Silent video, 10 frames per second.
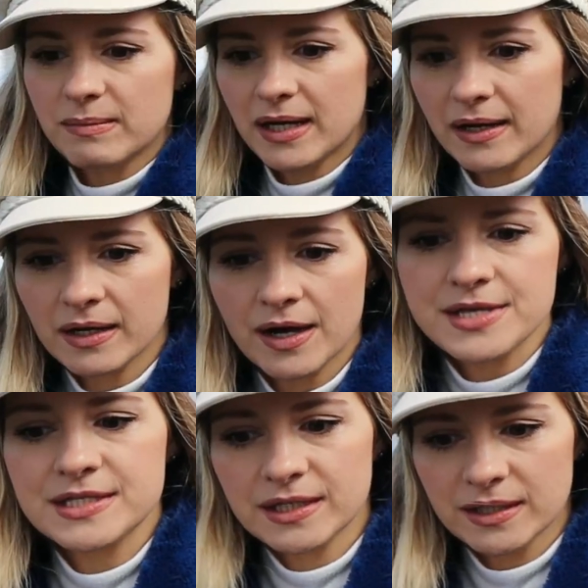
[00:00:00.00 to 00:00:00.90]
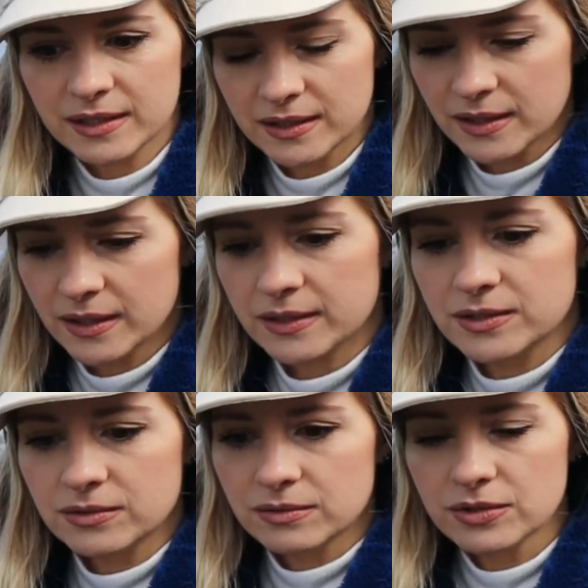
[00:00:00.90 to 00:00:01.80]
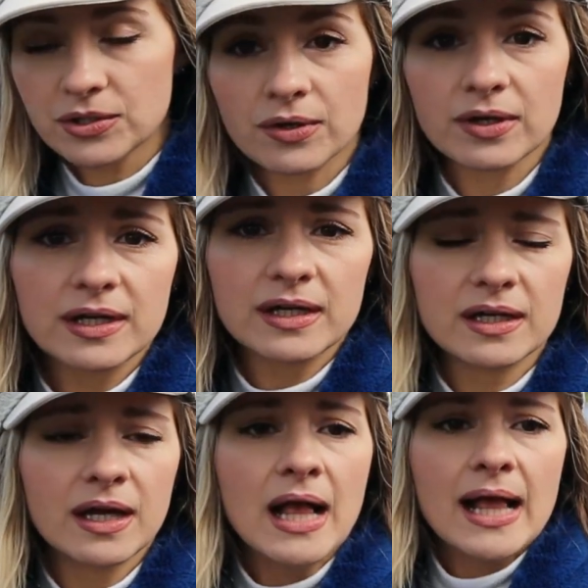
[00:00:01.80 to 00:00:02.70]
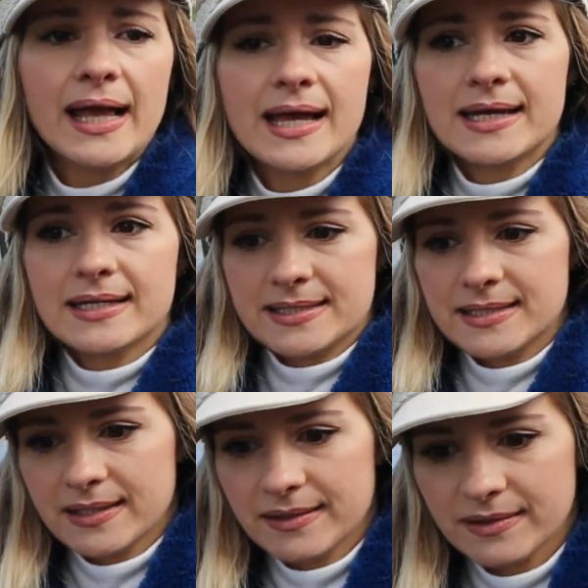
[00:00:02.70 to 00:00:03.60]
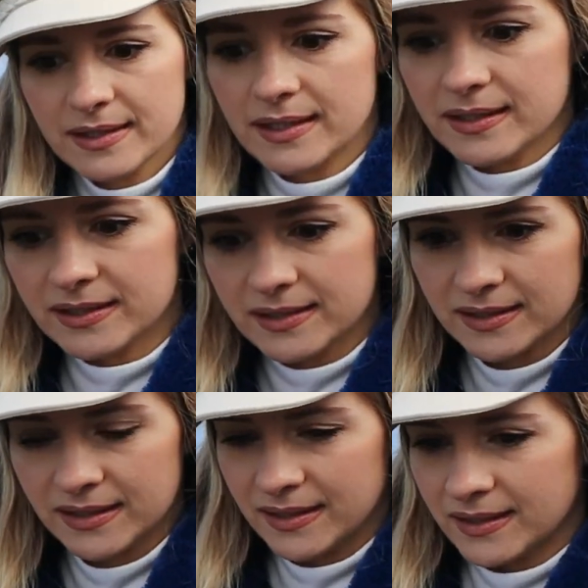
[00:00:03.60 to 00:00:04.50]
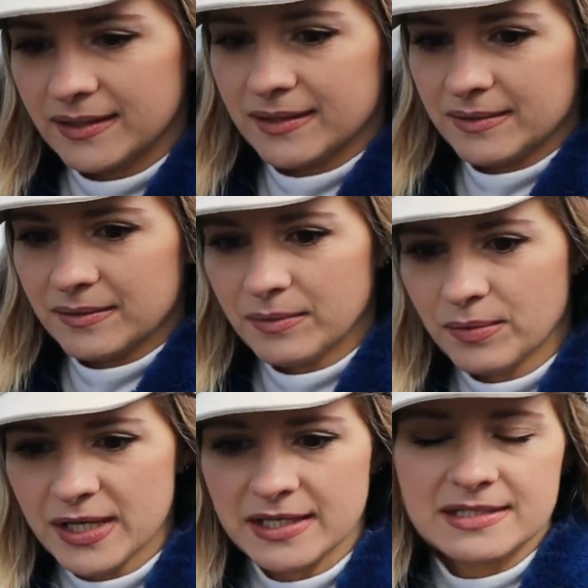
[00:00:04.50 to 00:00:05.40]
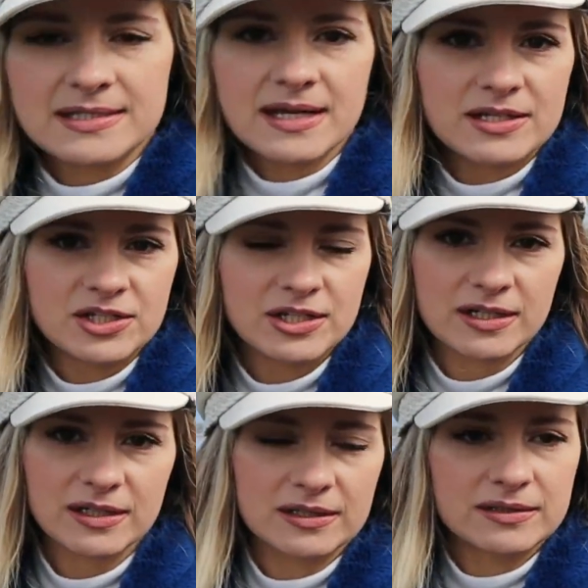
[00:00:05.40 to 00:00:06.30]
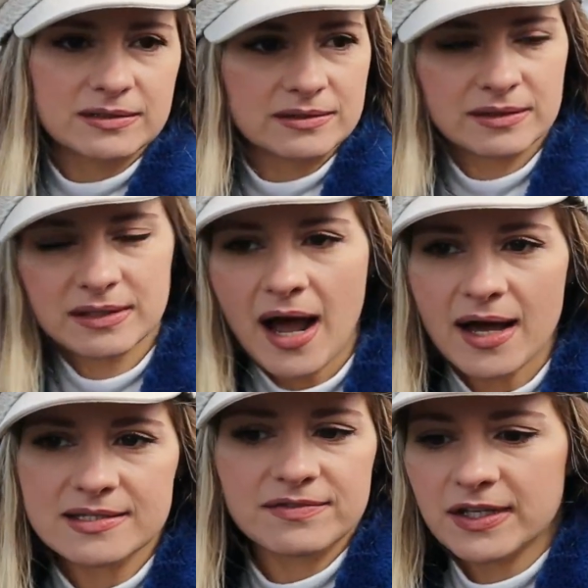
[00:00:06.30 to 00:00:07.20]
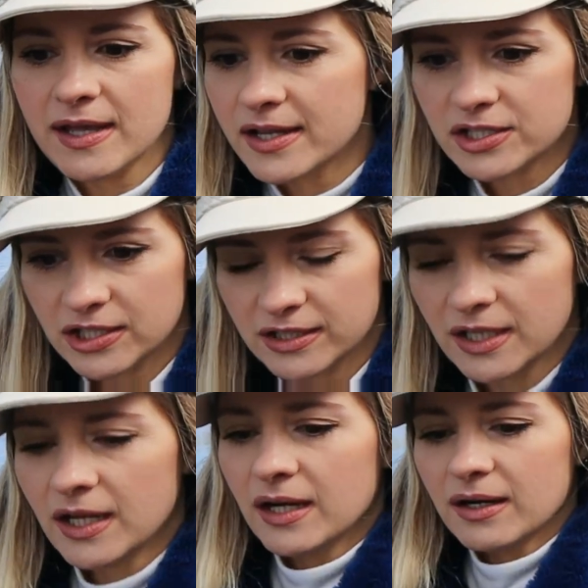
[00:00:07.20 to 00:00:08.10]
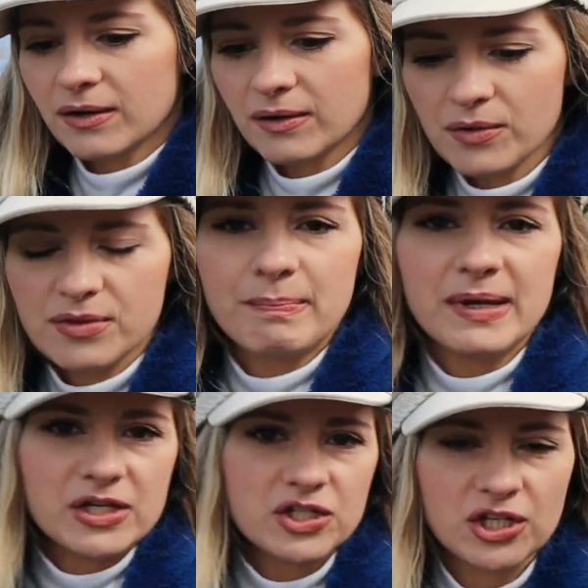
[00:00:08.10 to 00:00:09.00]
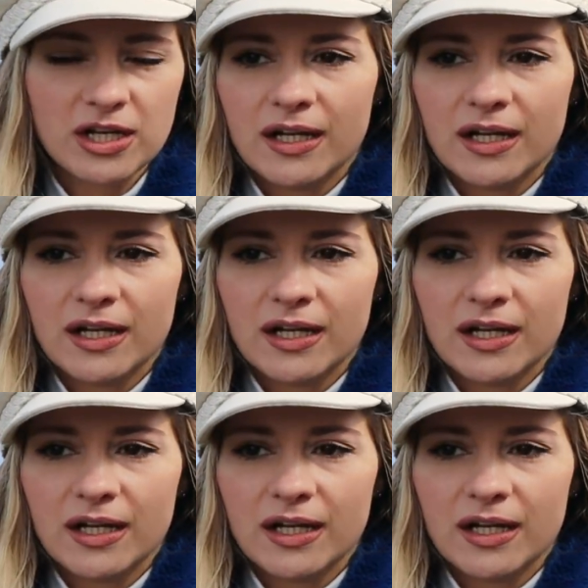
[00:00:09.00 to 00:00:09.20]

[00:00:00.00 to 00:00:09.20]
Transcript: with my cousin uh, to Turkey, and uh, there uh, we had such a nice vacation uh, on the beach